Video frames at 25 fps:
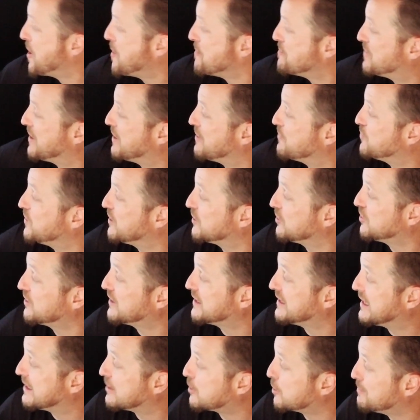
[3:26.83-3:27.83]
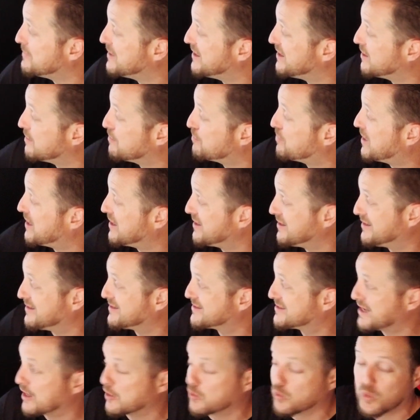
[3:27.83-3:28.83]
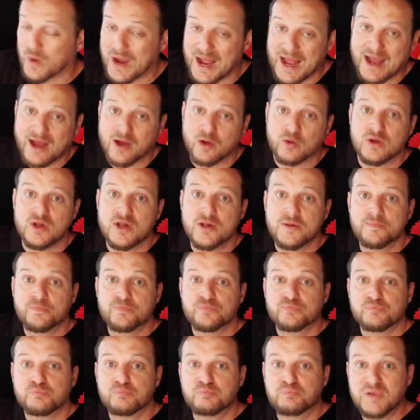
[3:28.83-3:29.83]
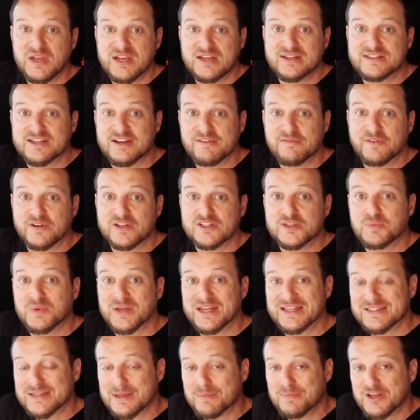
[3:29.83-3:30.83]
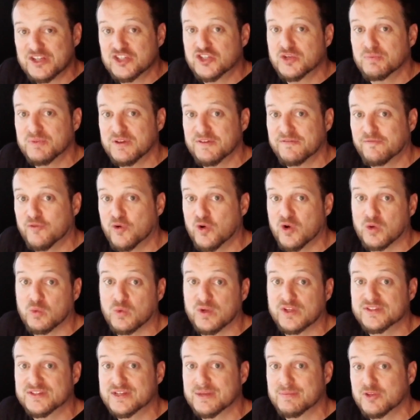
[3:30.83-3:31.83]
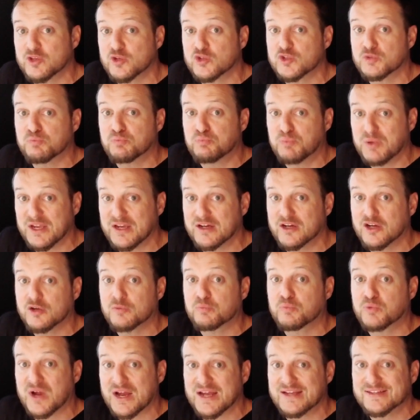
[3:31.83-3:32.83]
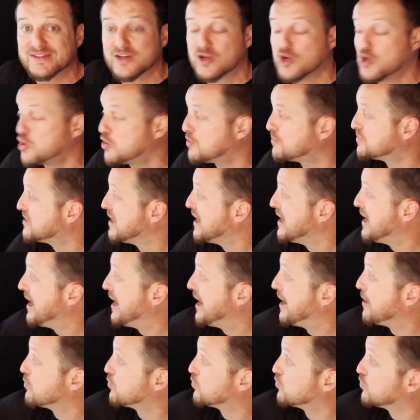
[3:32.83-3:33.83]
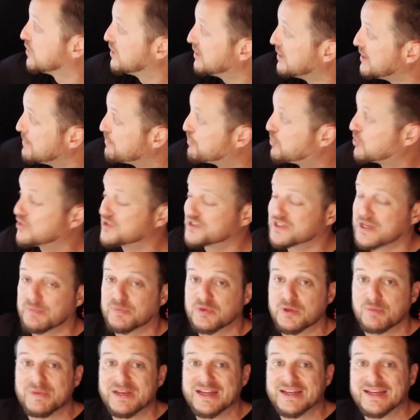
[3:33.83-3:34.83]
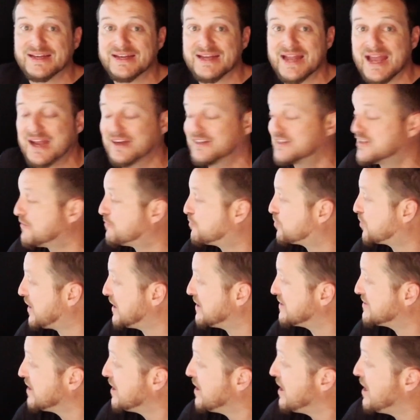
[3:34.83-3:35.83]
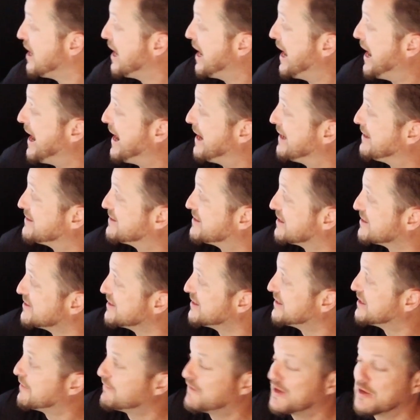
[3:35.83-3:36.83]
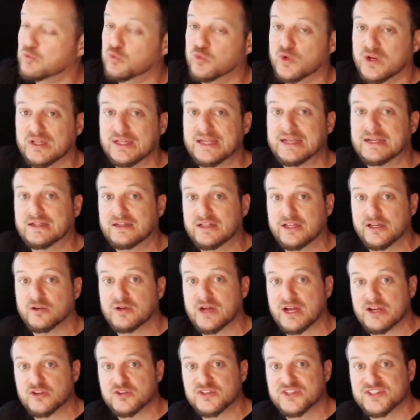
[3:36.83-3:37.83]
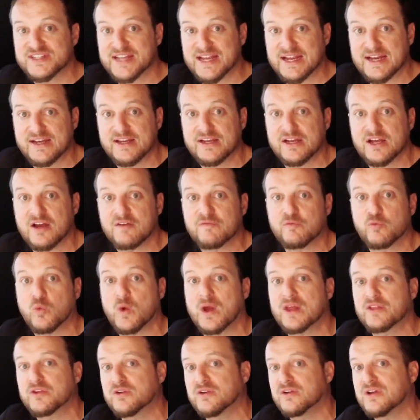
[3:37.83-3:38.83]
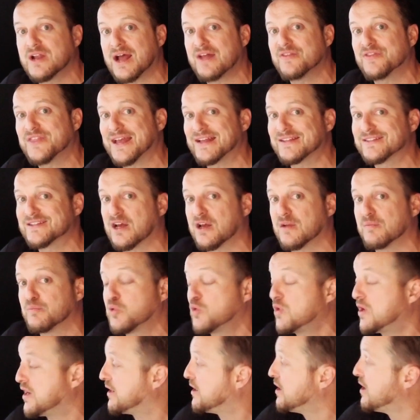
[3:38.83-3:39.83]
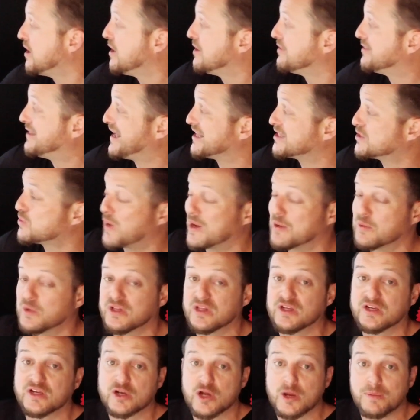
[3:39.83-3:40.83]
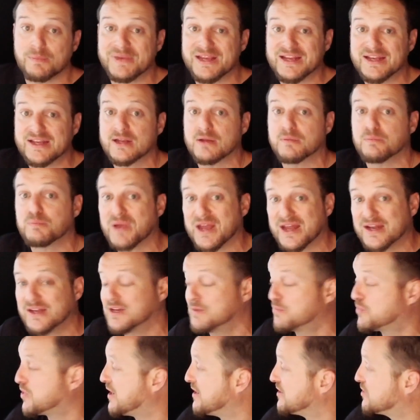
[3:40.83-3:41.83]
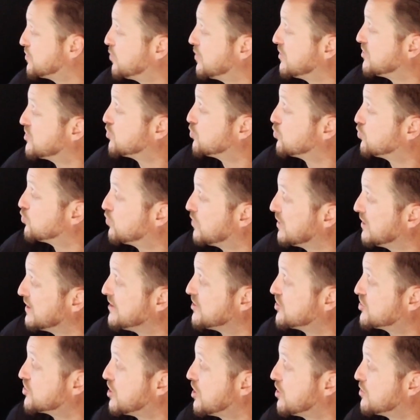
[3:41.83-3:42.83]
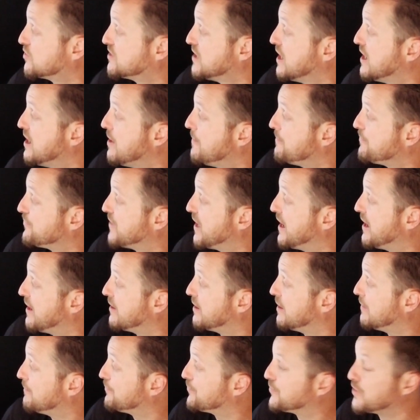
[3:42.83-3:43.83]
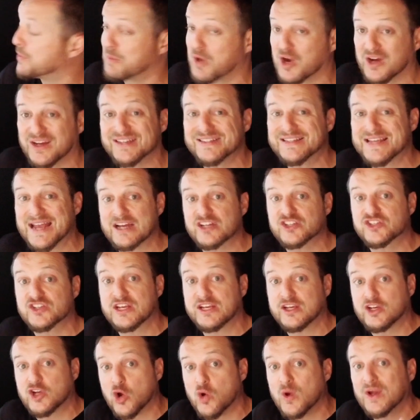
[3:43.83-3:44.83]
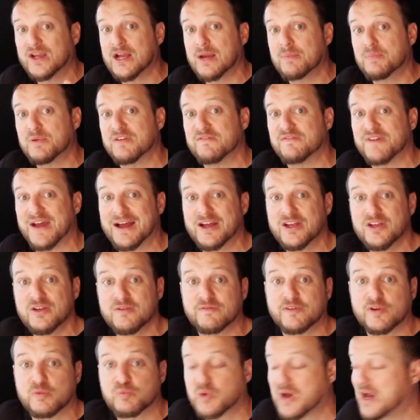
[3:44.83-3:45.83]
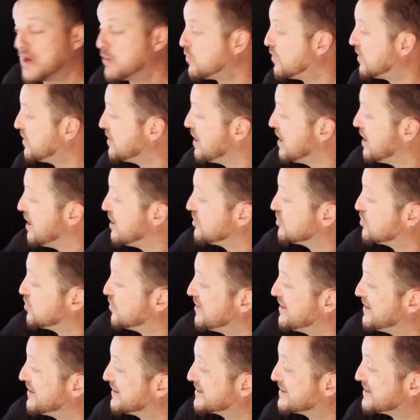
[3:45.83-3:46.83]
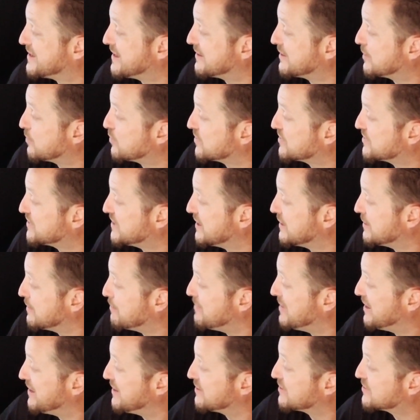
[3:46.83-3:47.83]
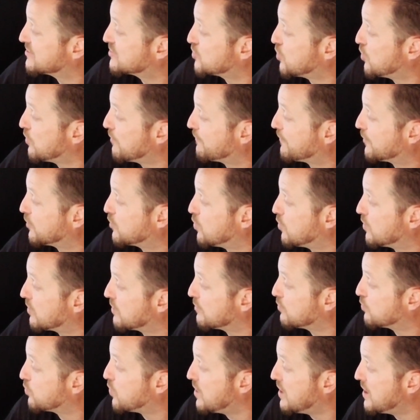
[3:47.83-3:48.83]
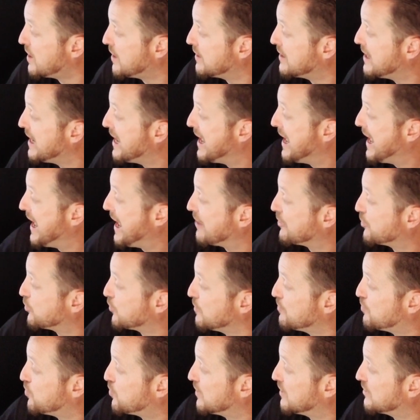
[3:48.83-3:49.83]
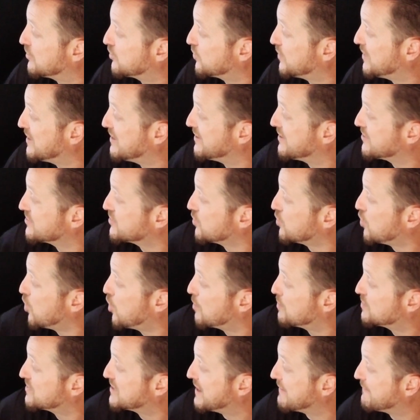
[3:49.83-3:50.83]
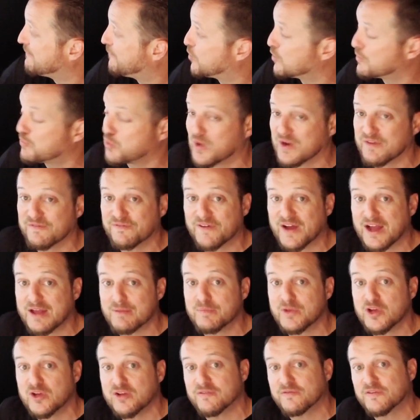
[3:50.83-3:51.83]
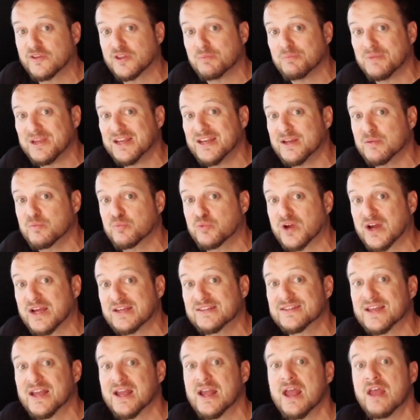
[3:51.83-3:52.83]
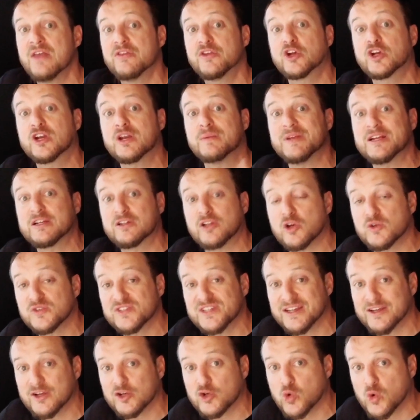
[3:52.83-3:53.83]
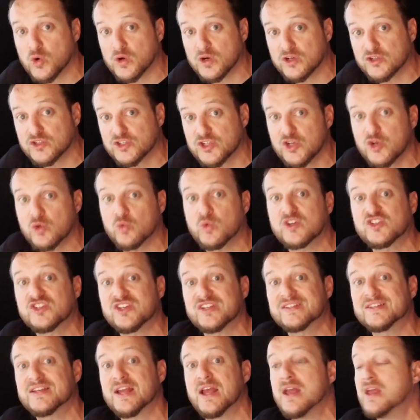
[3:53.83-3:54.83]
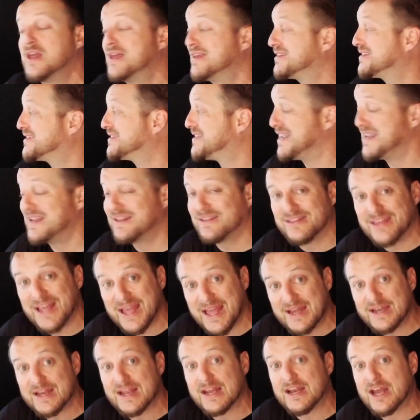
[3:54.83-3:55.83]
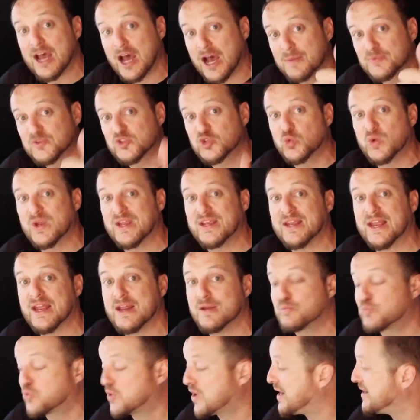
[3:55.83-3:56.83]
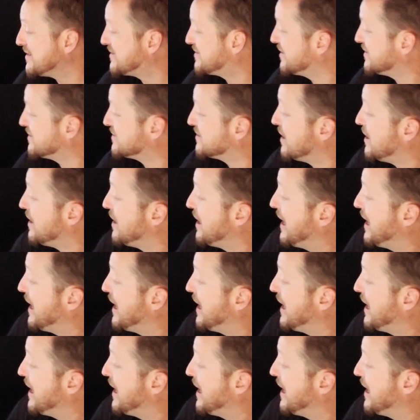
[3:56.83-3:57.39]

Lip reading: But we're looking at our median pending, and it's like, wow, big difference. But as I mentioned before, with some of those bigger priced homes, it really pulls up the median active price and doesn't give a really clear understanding of whether or not that's on point. That's why we look at our median pending price, which really shows that the market's actually going up in value for Brentwood to the extent that we're seeing the median sold for quarter one at 3.3. These are homes at 4.5 million for the median price. They're going to be closing in quarter two, which is seeing then an upswing in prices.